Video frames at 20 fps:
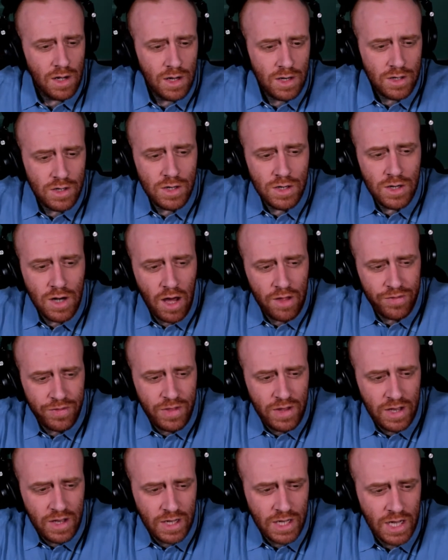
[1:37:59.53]

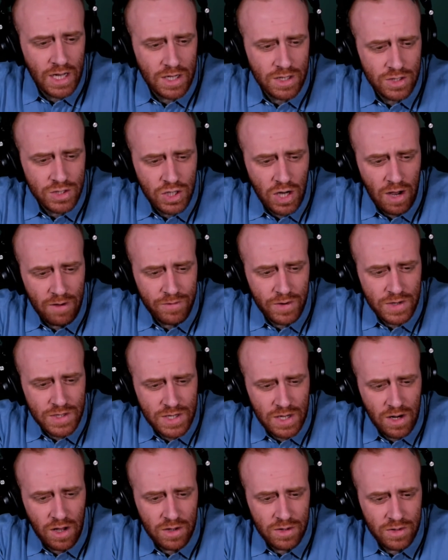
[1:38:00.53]
Nothing, Geoffrey
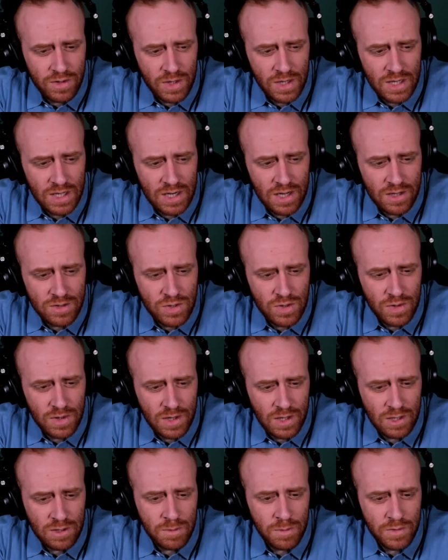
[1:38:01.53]
said, unclean can enter the
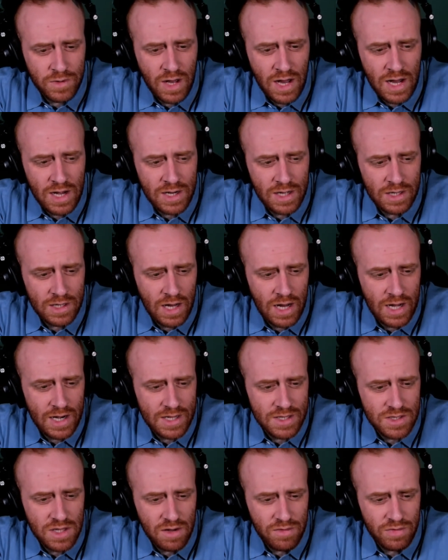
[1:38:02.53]
kingdom of God, and God
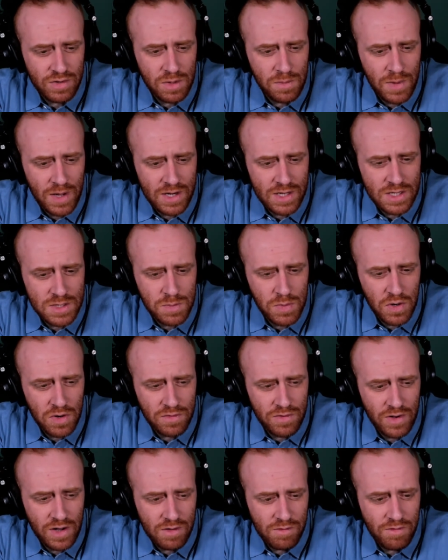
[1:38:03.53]
has definitely made his
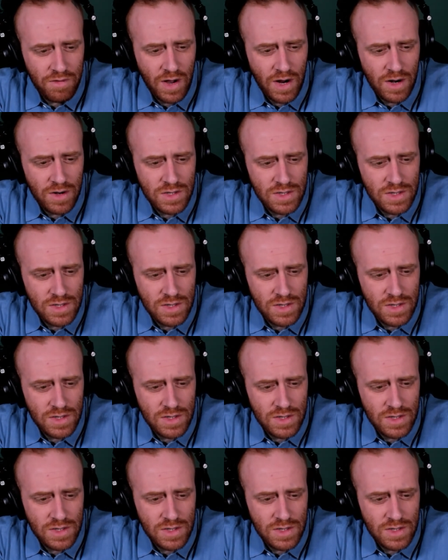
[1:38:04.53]
purifying fires